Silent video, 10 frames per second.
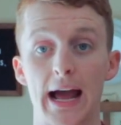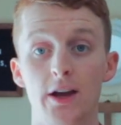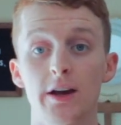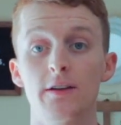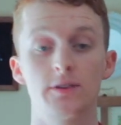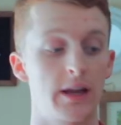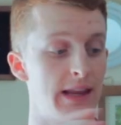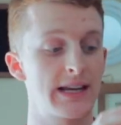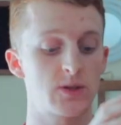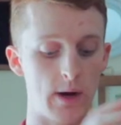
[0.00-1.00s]
I could have done
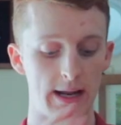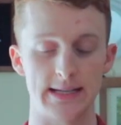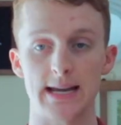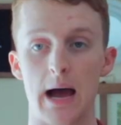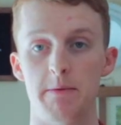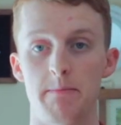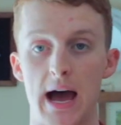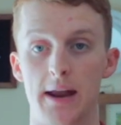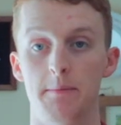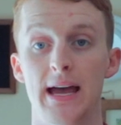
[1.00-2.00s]
less weight in the top and
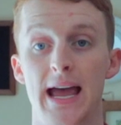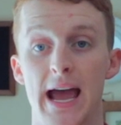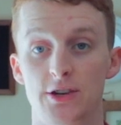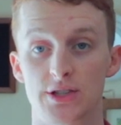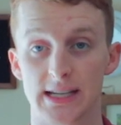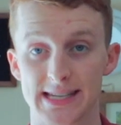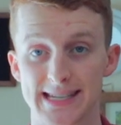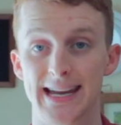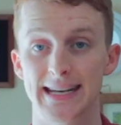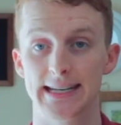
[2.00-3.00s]
bottom and just
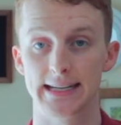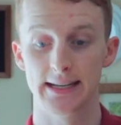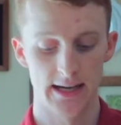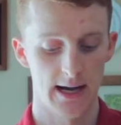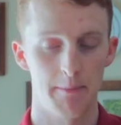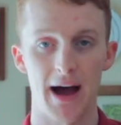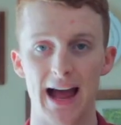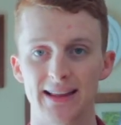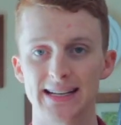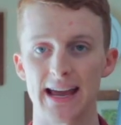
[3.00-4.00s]
extended, but
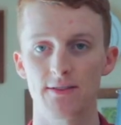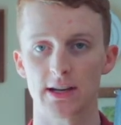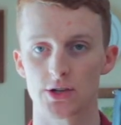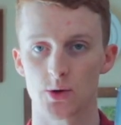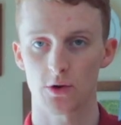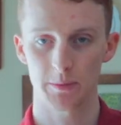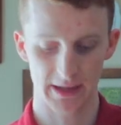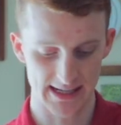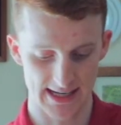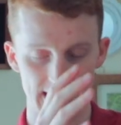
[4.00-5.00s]
I liked having it shorter
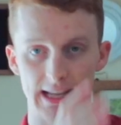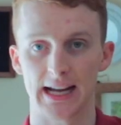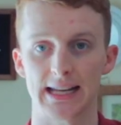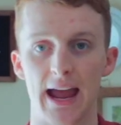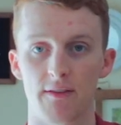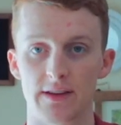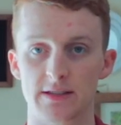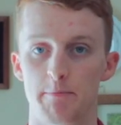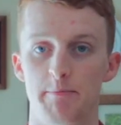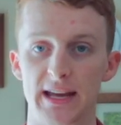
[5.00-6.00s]
because I didn't like having
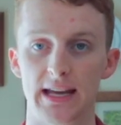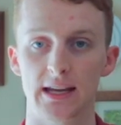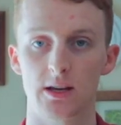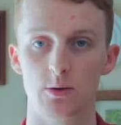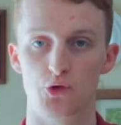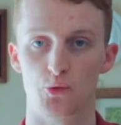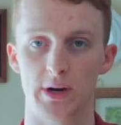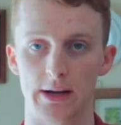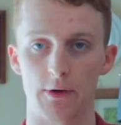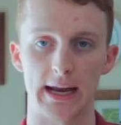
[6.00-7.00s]
this big, huge
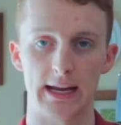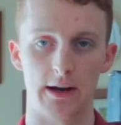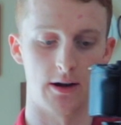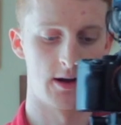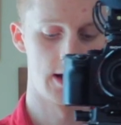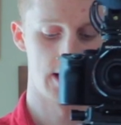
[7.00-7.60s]
rig right here.